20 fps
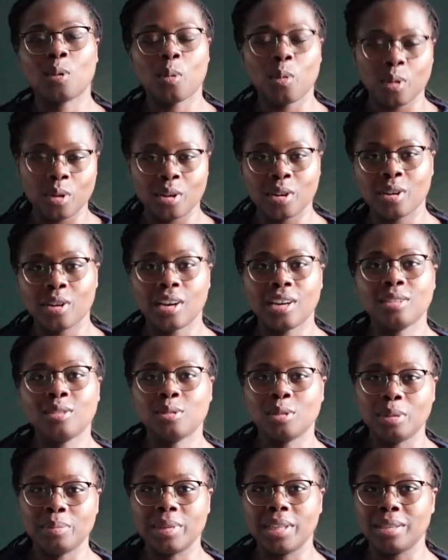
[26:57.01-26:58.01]
order a
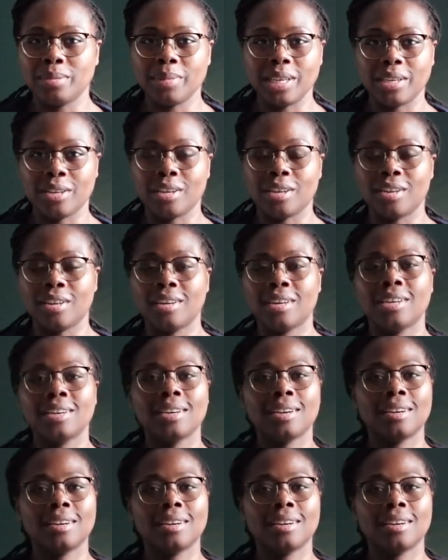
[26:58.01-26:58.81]
3mm